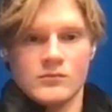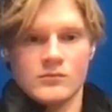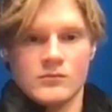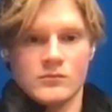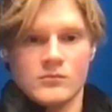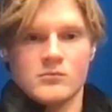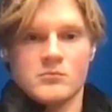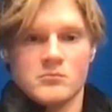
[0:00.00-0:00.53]

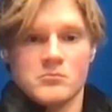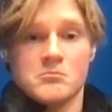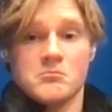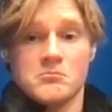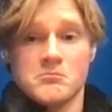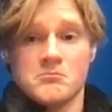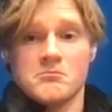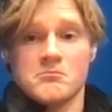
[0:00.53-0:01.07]

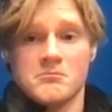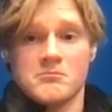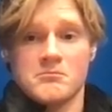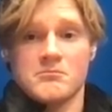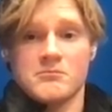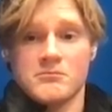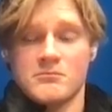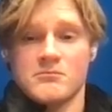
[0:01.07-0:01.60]

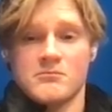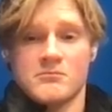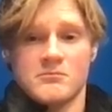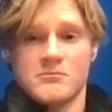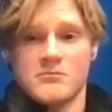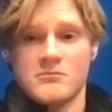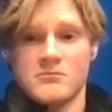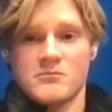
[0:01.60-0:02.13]

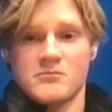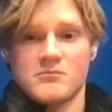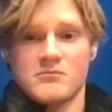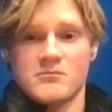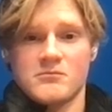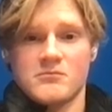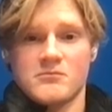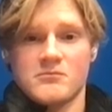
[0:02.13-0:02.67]

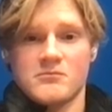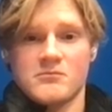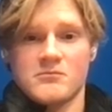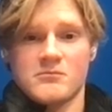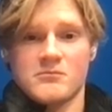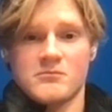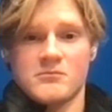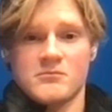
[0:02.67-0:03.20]

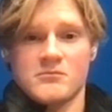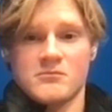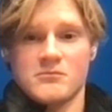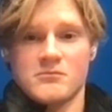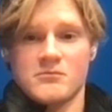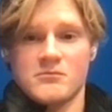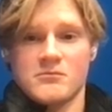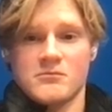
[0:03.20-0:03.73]

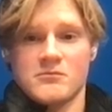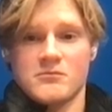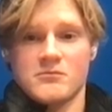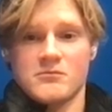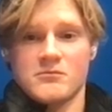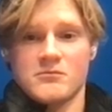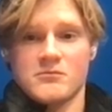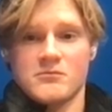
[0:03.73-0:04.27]

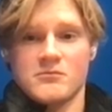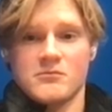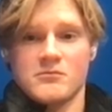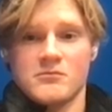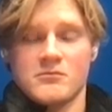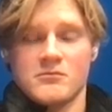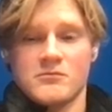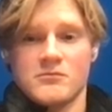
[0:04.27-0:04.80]

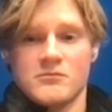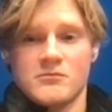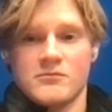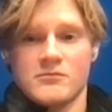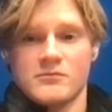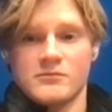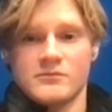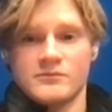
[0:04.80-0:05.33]

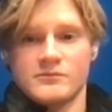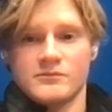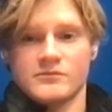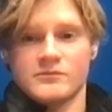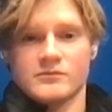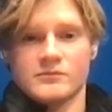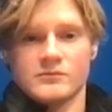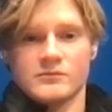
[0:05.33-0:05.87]

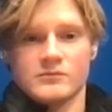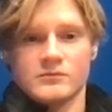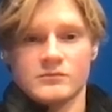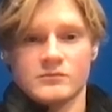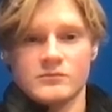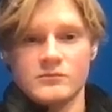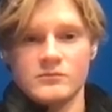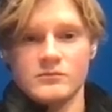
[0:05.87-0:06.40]

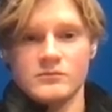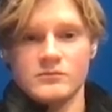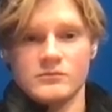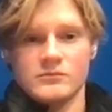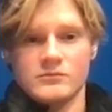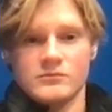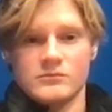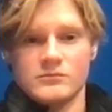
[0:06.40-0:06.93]

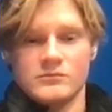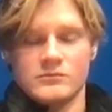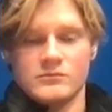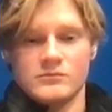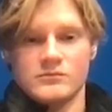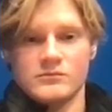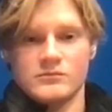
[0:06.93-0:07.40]
The person shown says nothing.